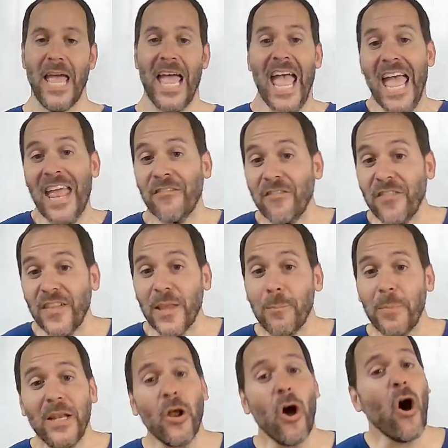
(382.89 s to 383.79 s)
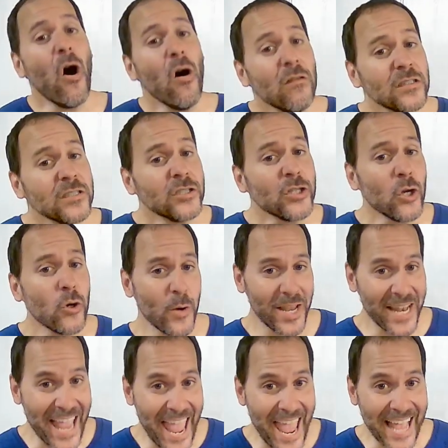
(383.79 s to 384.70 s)
And flipping also
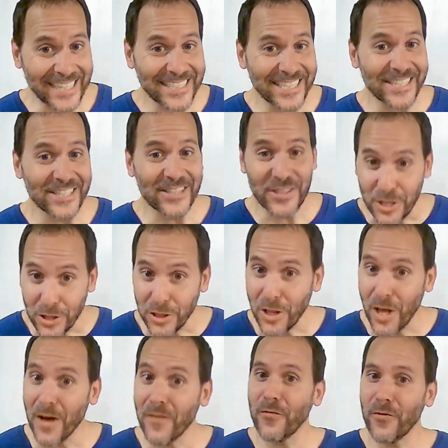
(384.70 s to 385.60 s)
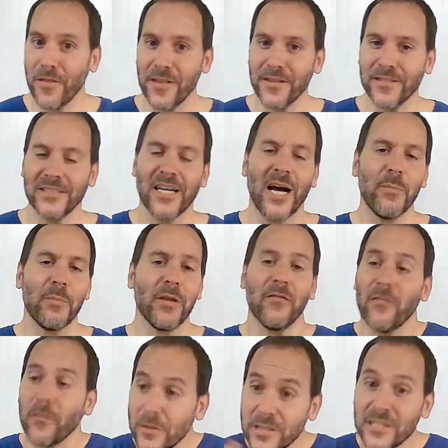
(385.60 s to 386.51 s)
enhances the love for this hobby
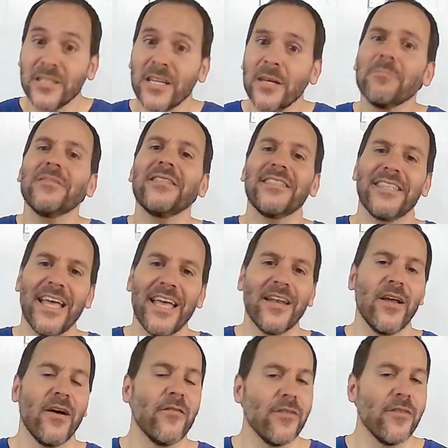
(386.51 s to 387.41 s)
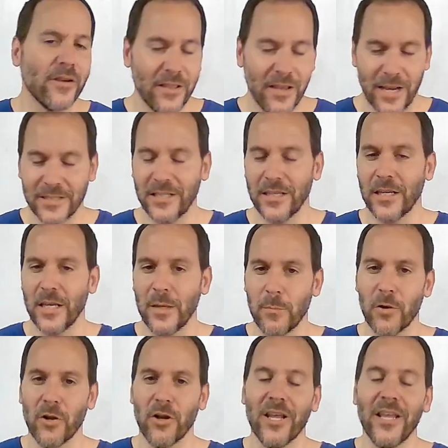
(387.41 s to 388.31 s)
for some set of the collecting
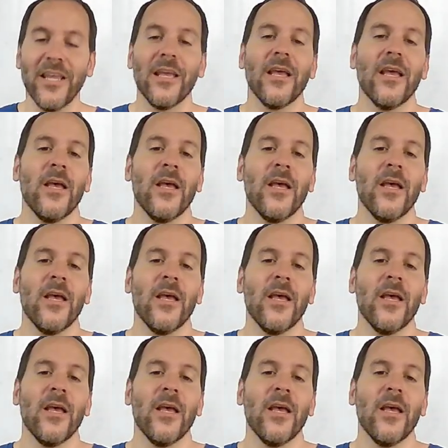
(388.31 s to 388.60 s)
community